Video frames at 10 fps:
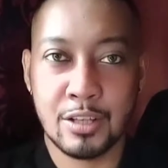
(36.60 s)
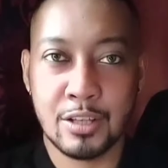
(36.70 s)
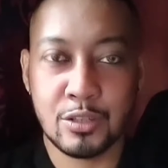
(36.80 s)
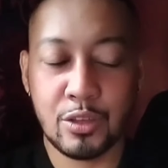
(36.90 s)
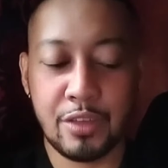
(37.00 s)

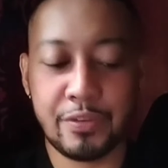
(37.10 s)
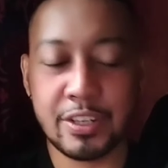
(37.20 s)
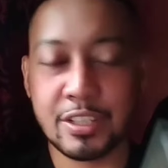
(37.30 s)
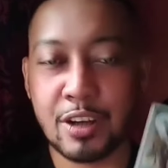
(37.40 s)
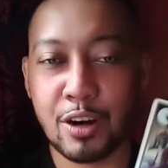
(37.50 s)
So the
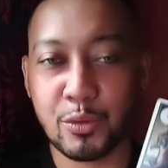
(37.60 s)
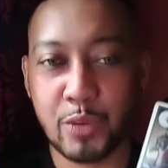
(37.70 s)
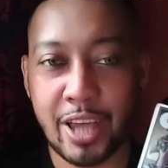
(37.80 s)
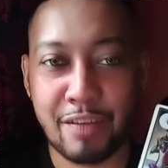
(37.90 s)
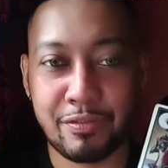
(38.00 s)
first card
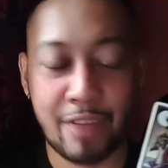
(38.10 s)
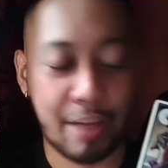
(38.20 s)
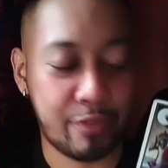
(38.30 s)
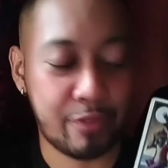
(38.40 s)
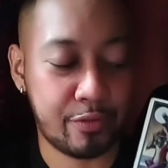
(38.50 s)
we have,
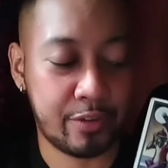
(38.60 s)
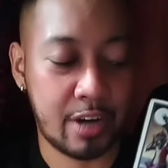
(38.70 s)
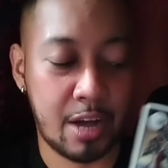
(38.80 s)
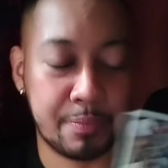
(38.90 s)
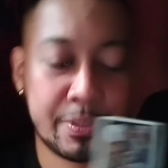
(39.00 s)
Five of
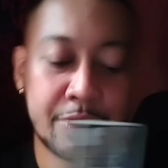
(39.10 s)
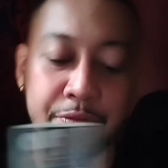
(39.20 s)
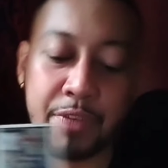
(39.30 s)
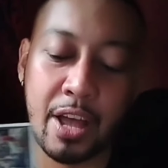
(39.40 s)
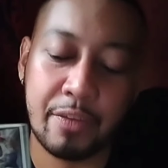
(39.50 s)
Cups.
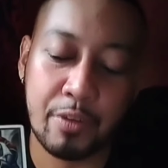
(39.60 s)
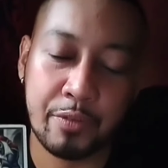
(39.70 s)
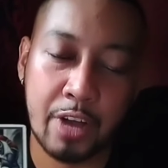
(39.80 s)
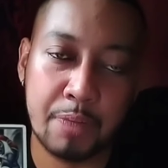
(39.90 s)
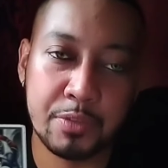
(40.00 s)
Five of
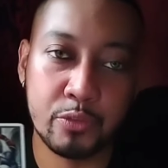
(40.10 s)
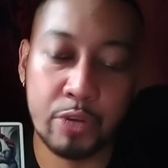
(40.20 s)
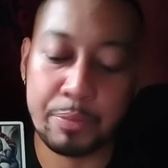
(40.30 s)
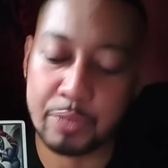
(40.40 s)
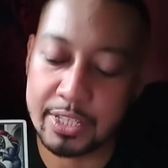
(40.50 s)
Cups
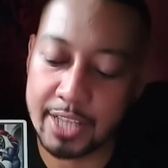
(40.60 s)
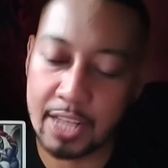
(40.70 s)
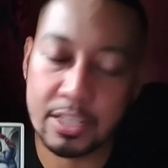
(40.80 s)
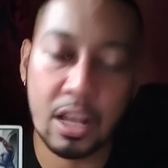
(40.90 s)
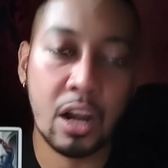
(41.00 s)

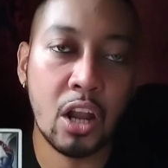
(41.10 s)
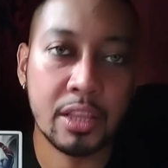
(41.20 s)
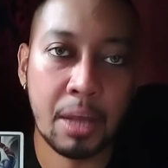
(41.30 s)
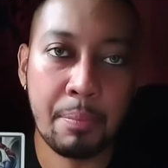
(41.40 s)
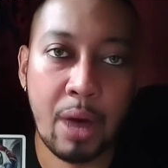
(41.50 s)
represents a
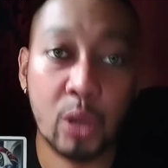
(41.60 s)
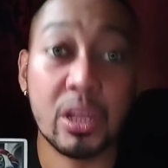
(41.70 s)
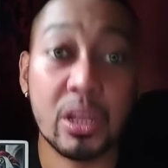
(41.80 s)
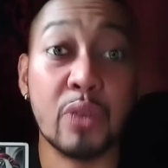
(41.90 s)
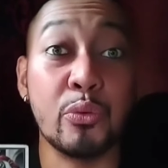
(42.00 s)
lot
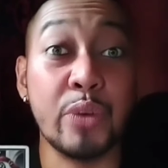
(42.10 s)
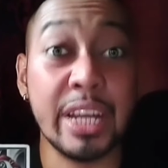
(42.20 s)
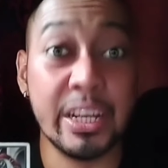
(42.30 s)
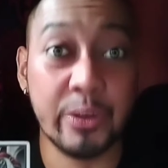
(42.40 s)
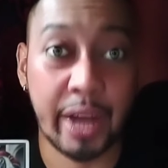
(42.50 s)
about
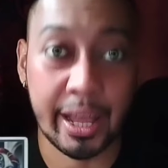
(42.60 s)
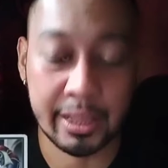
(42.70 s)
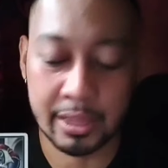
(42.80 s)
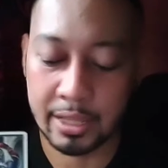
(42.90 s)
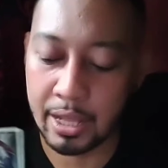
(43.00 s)
regret.
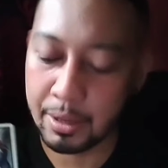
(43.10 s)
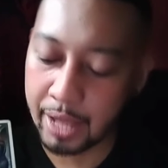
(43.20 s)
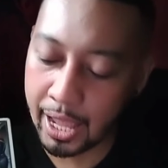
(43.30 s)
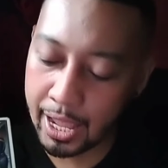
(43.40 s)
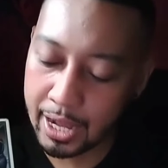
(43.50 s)

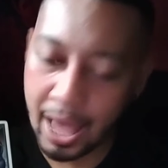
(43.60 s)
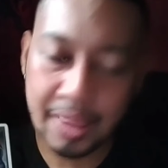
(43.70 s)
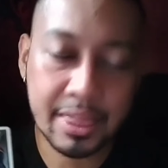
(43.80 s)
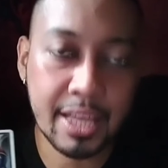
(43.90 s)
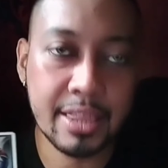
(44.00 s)
And I
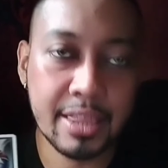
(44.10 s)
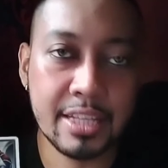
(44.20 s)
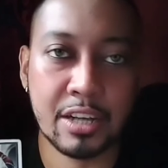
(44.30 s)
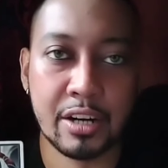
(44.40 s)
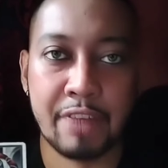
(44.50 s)
think this
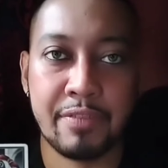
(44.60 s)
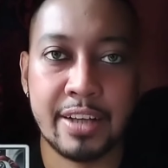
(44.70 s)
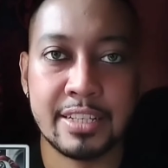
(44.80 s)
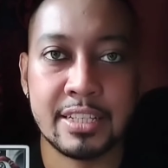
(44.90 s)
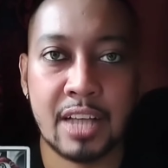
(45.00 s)
card
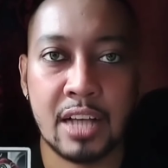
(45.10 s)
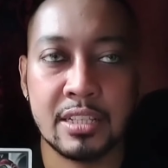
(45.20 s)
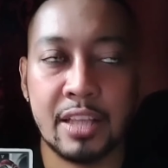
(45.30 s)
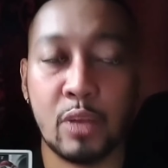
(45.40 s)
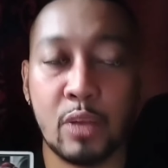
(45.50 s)
advises
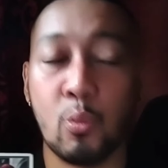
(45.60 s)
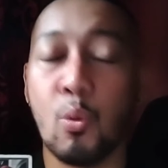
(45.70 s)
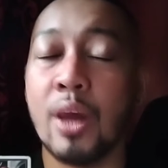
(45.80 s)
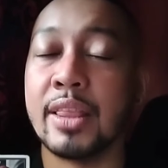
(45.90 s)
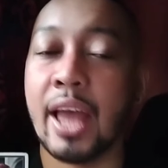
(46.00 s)
us that
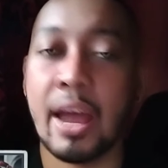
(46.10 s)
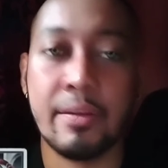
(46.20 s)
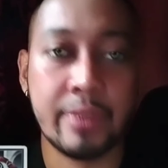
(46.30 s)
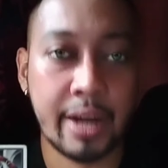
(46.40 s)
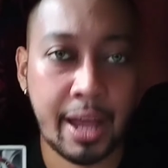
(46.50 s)

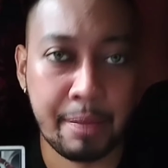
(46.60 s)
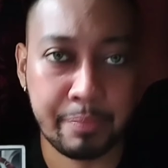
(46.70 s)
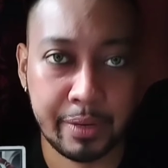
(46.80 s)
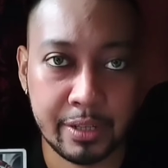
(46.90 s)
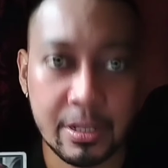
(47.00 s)
whatever
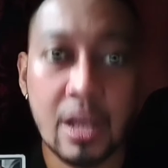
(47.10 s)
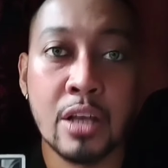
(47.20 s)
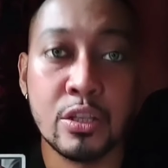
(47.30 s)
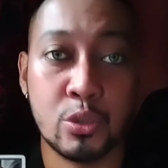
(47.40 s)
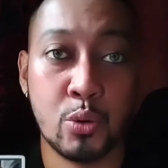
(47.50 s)
happened
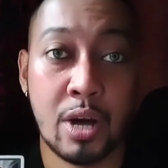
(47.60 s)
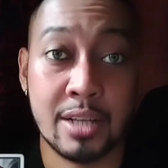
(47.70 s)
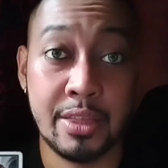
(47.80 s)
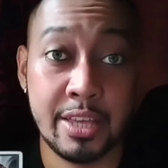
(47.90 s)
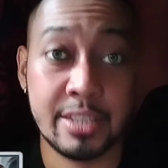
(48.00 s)
to
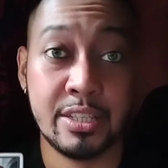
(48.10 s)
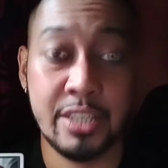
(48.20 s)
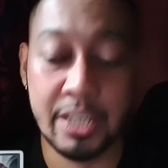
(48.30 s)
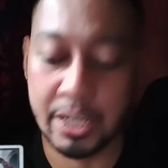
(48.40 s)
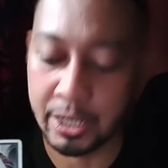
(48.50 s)
us
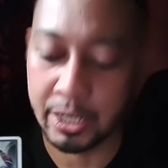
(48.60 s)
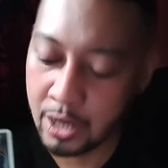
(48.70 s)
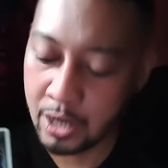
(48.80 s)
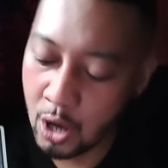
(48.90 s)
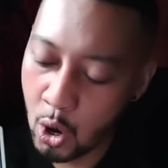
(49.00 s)
this
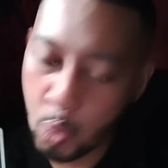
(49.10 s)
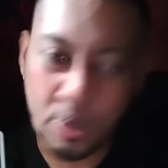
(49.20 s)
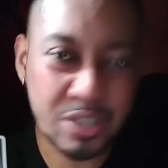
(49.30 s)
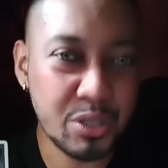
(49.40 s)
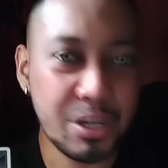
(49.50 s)
year, we
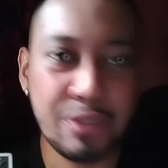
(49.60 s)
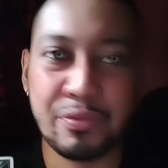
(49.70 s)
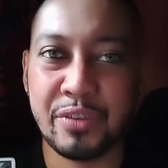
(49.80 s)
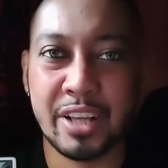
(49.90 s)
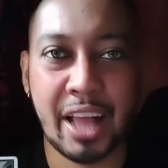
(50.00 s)
shouldn't
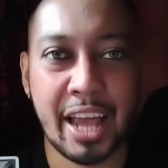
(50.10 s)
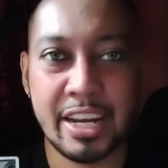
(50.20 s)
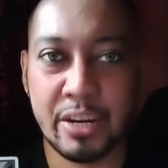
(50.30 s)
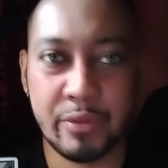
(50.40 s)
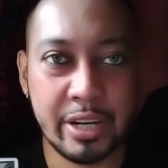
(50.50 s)
feel
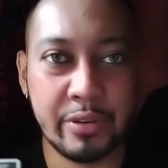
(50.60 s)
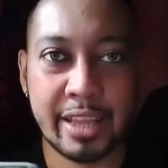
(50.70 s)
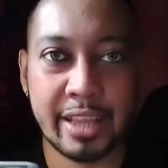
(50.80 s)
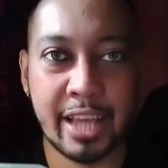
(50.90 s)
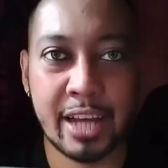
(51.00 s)
any
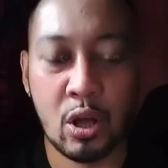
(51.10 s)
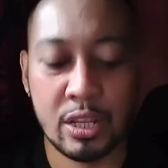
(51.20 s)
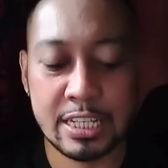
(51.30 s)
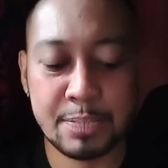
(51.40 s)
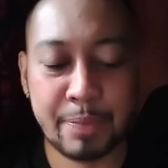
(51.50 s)
regret at
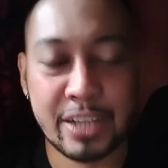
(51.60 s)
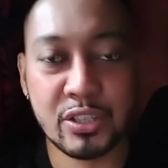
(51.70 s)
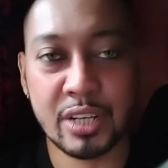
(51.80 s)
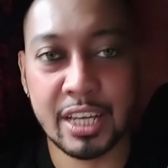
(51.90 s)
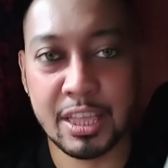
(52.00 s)
all,
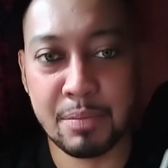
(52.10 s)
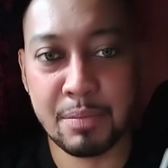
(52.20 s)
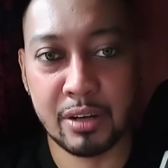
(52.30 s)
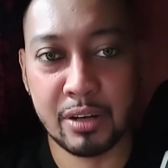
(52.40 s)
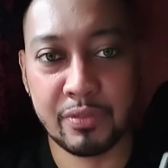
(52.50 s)
especially in the
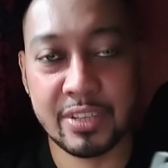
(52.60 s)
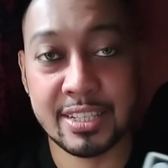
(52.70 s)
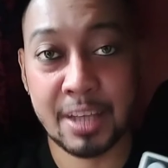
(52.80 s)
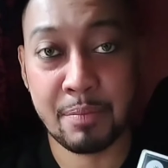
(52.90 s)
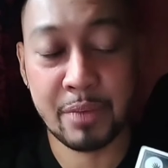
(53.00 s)
month of
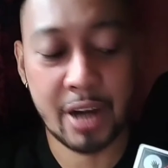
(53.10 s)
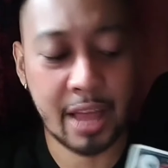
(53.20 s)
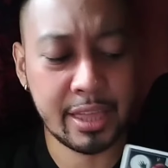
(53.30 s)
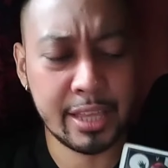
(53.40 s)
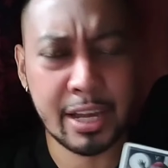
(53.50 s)
December. I
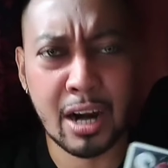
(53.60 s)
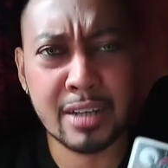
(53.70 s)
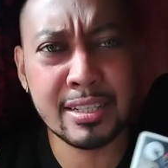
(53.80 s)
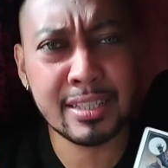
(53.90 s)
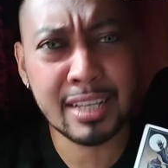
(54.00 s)
think there are
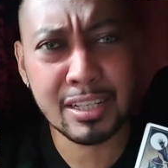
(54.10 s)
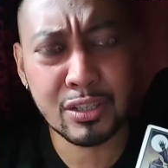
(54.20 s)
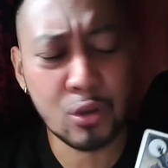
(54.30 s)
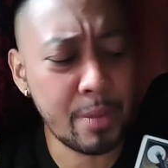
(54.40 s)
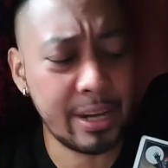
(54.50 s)
still
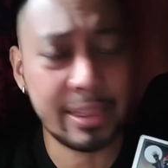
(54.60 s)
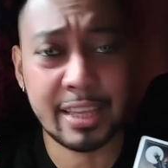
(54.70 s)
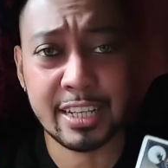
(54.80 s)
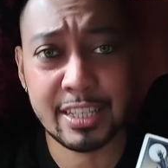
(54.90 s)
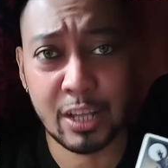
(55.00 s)
so many
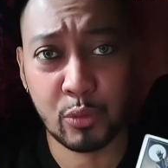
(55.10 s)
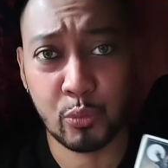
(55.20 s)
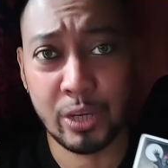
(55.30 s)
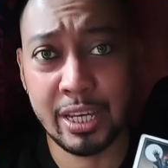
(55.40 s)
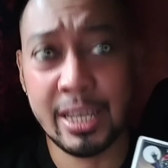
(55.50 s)
things that
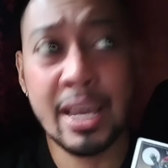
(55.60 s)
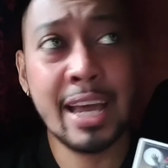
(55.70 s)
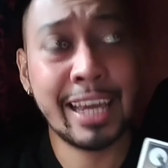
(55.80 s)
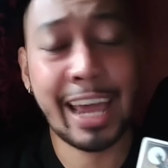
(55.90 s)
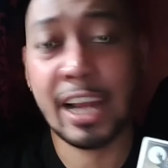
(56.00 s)
we
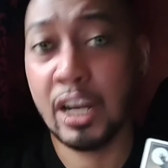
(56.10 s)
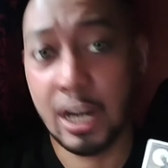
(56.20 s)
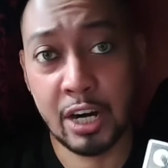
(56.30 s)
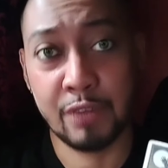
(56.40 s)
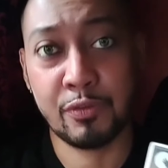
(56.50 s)
can
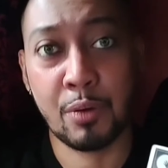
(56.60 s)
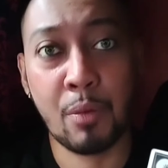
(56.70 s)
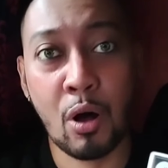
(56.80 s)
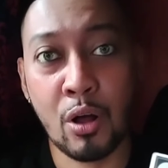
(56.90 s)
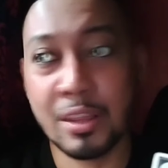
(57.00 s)
learn from
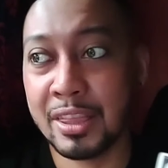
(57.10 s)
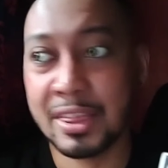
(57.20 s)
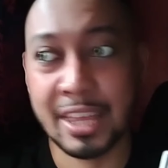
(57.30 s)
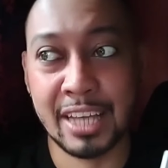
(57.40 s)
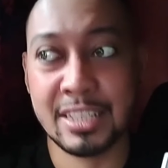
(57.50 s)
all the
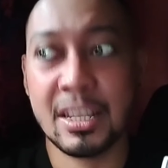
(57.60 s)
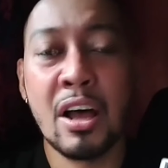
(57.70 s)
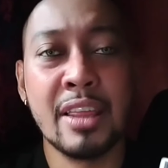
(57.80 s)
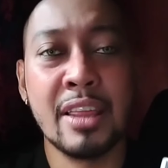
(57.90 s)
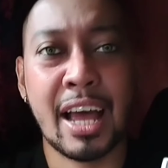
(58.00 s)
things
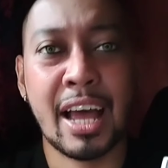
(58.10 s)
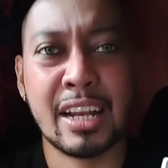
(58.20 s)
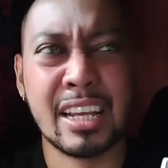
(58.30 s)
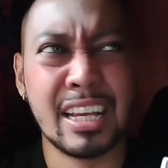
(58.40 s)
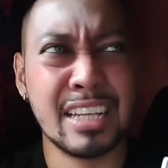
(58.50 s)

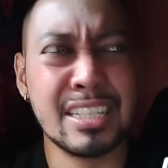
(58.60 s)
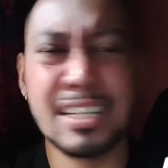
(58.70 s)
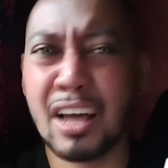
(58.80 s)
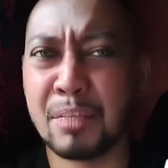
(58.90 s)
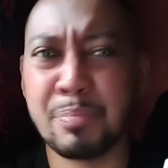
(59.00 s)
that is
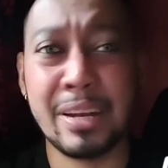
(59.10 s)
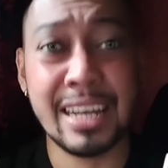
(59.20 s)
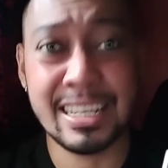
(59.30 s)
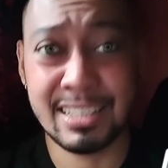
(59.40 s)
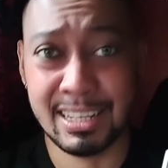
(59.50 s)
not
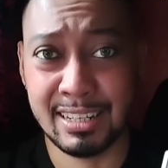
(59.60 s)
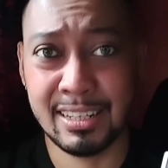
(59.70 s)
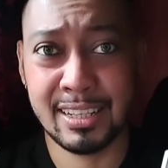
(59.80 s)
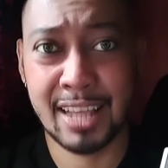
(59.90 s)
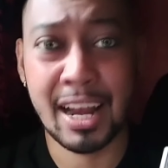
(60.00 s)
pleasant
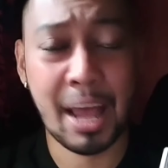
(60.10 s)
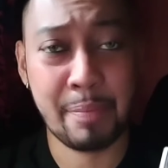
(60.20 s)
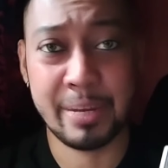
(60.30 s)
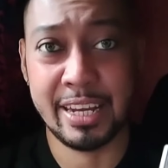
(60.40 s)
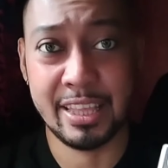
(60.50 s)
that
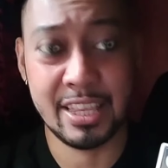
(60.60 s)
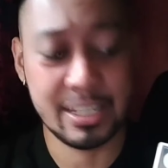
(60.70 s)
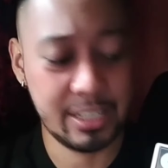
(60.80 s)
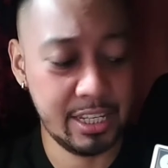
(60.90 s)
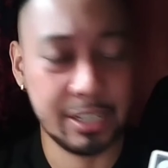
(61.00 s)
happening
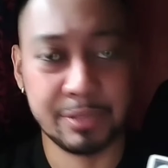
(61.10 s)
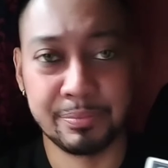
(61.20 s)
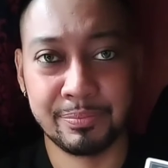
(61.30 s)
this year.